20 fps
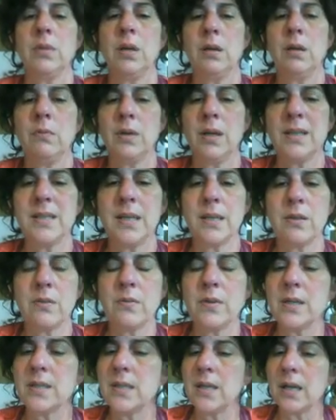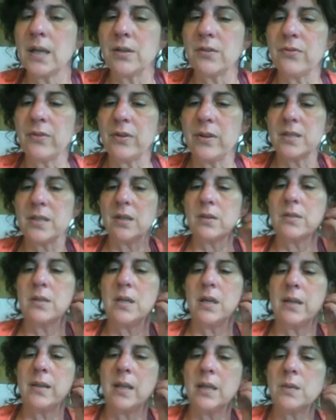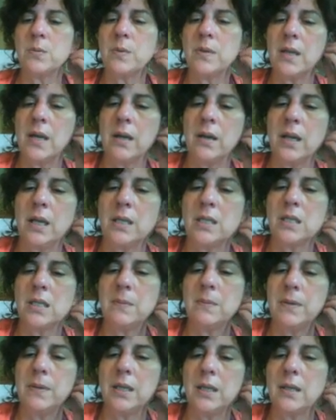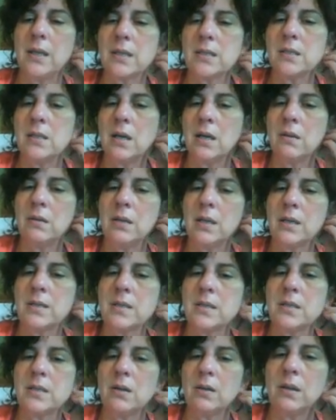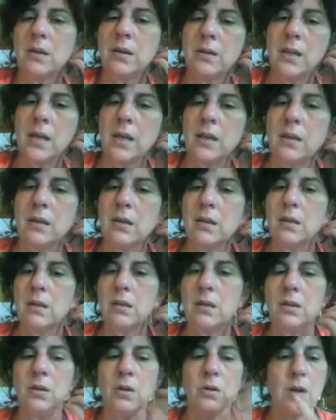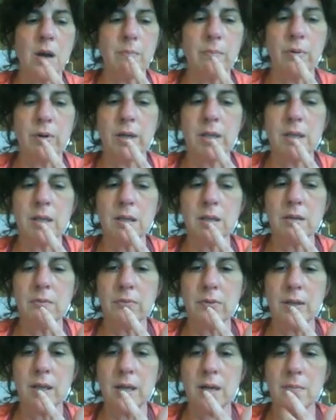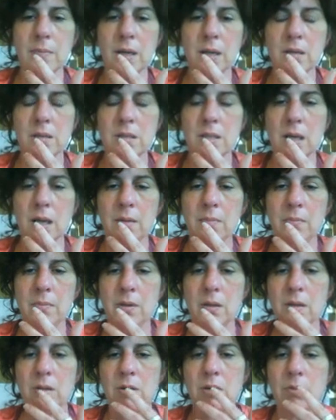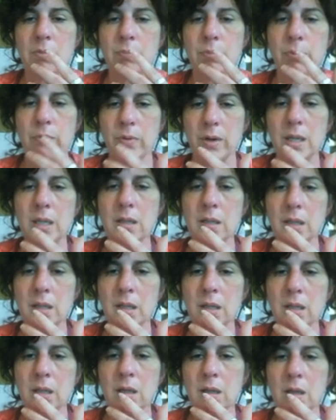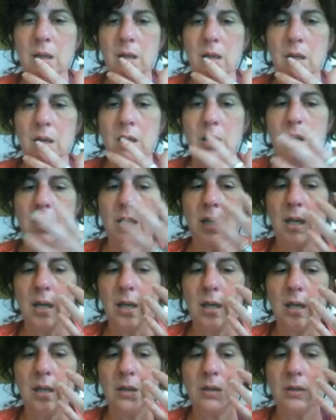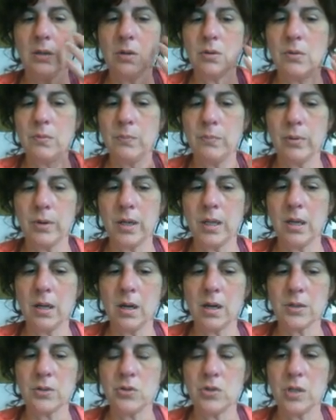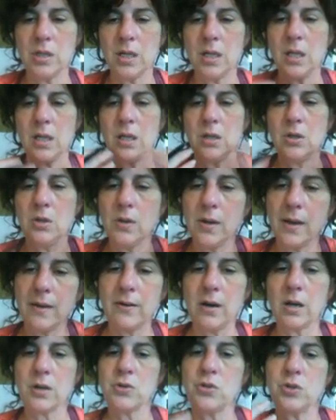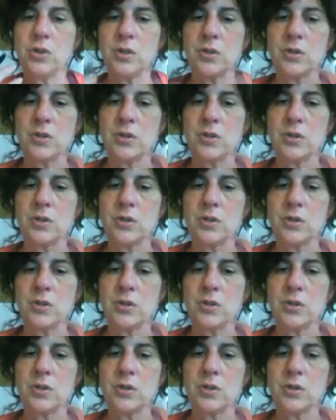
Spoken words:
when I say 3 seconds for the cells to die, that's without ATP. That's not necessarily that you're not breathing for that amount of time. You're breathing and you're bringing oxygen in, and you have oxygen